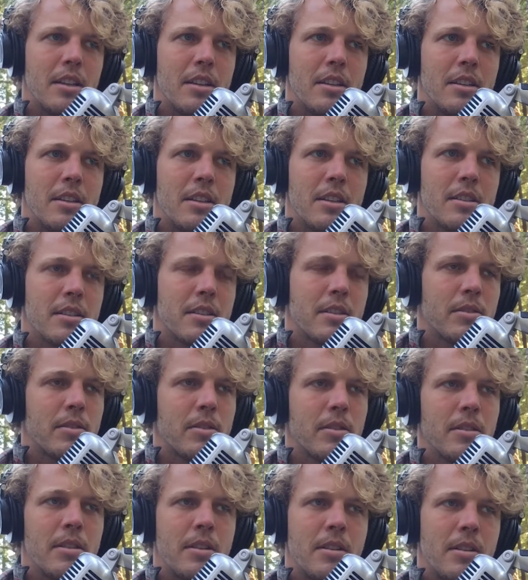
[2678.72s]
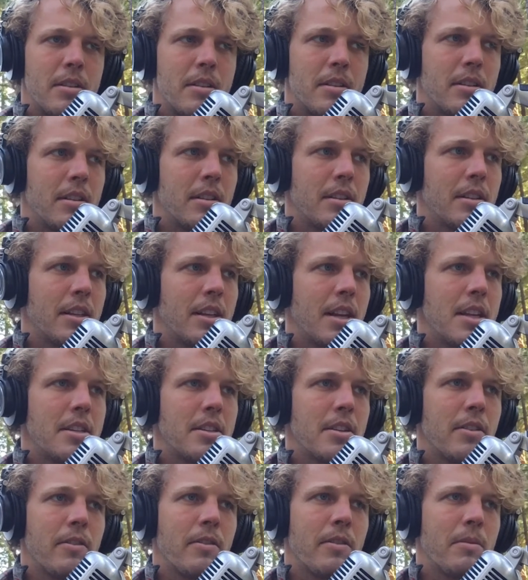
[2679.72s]
just the
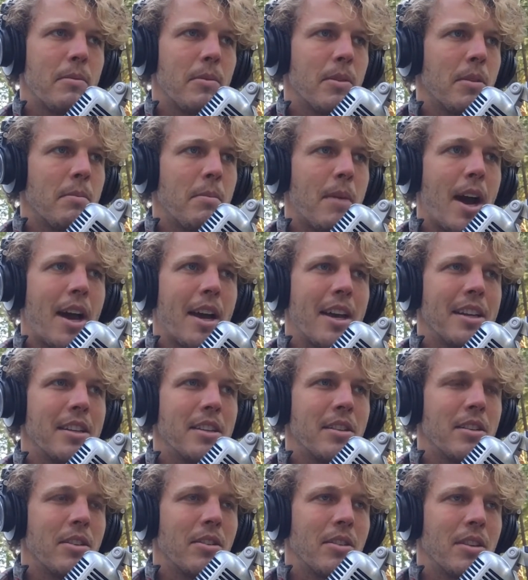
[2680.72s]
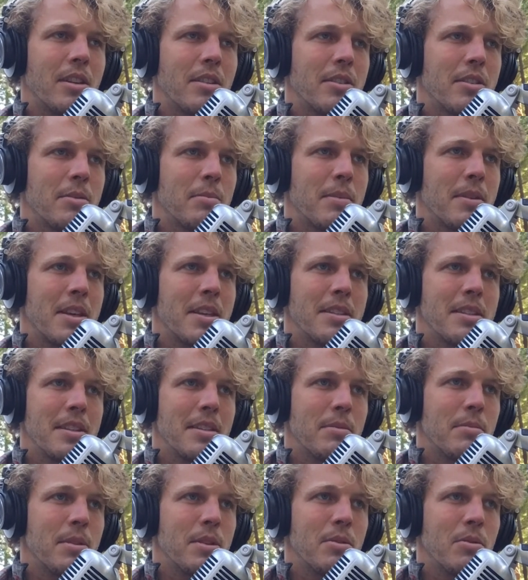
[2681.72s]
nature of the mind, and the
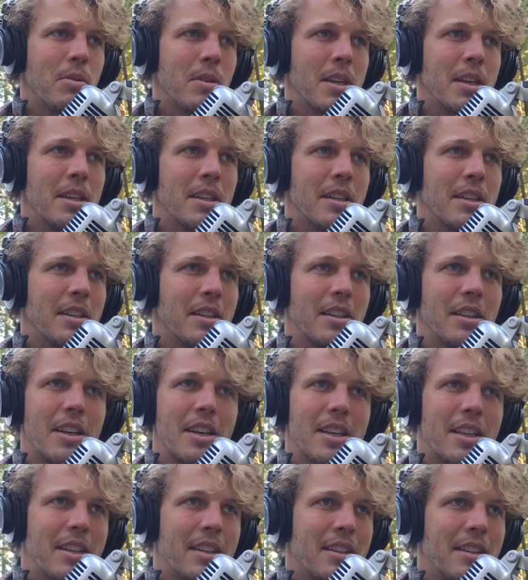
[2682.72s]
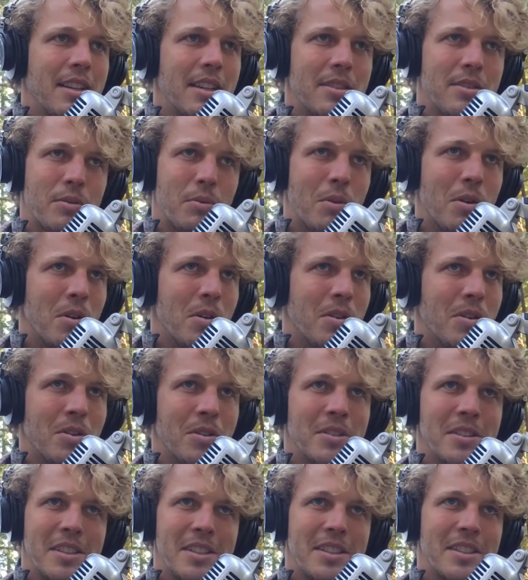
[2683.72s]
spaces between like this
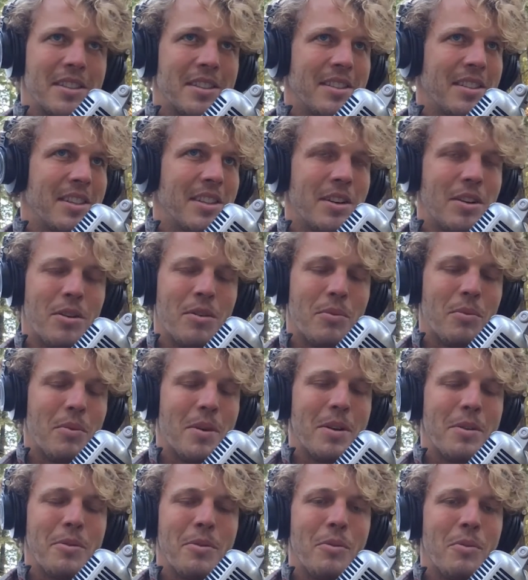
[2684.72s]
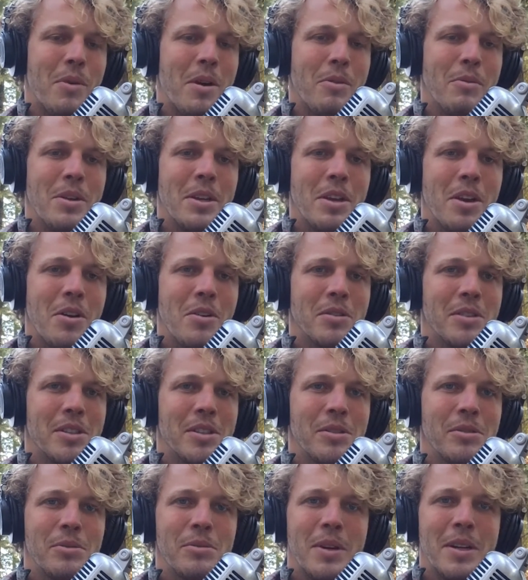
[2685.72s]
world and where we go
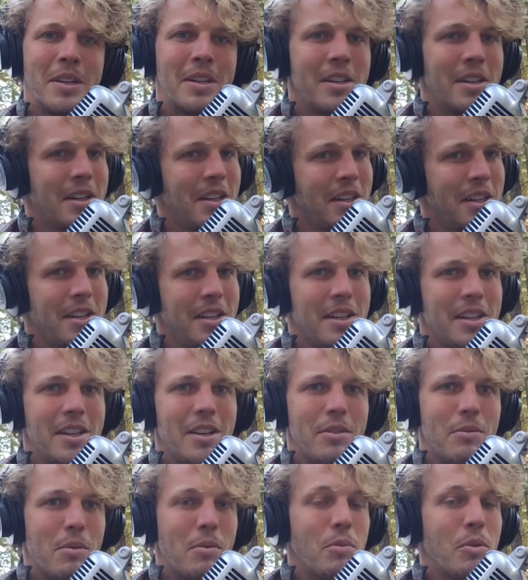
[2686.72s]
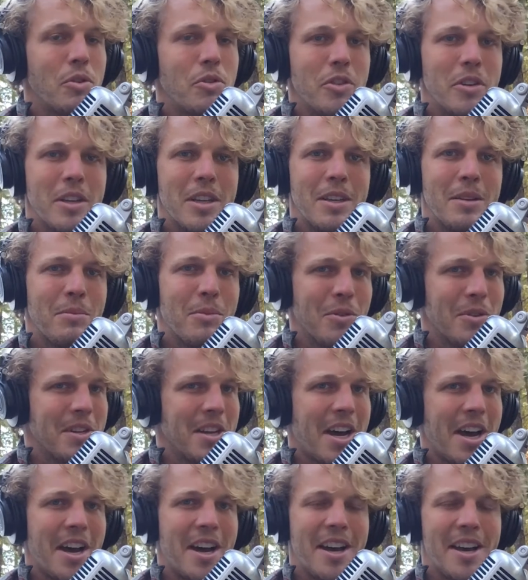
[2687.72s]
to when we dream or
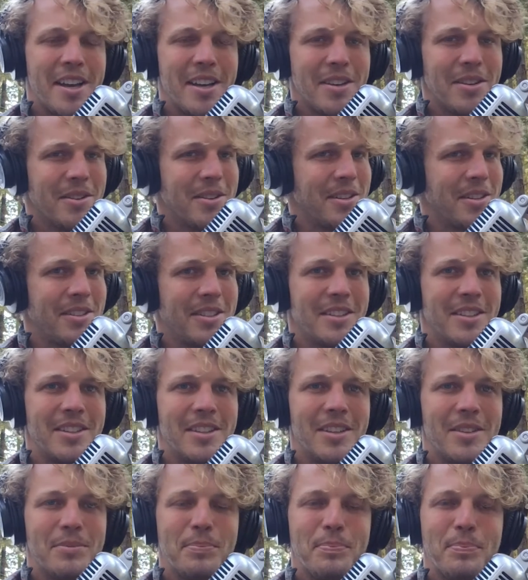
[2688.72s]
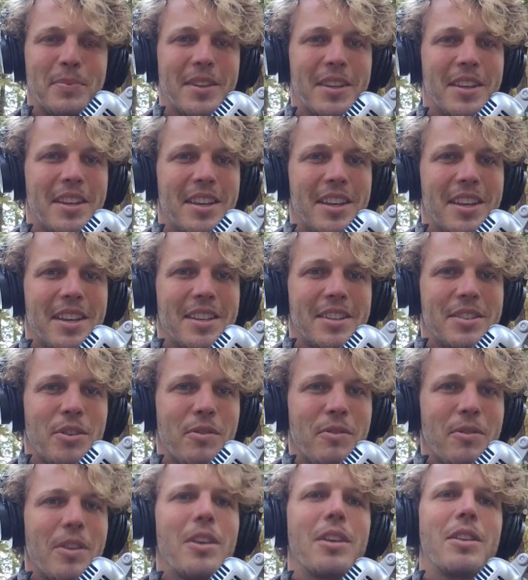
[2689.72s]
die, or so I
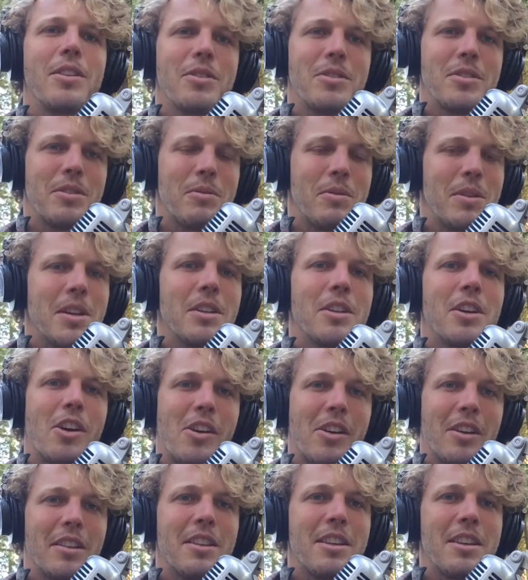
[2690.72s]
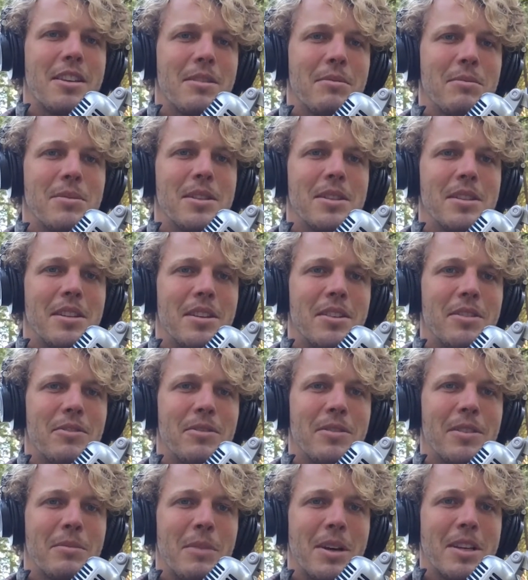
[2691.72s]
feel like those are reoccurring themes, in
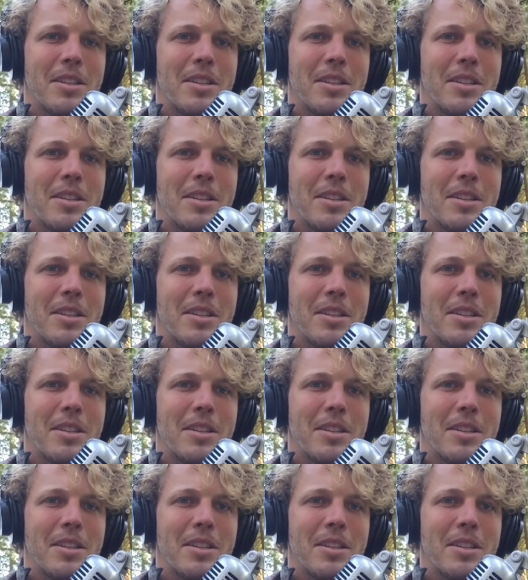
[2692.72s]
my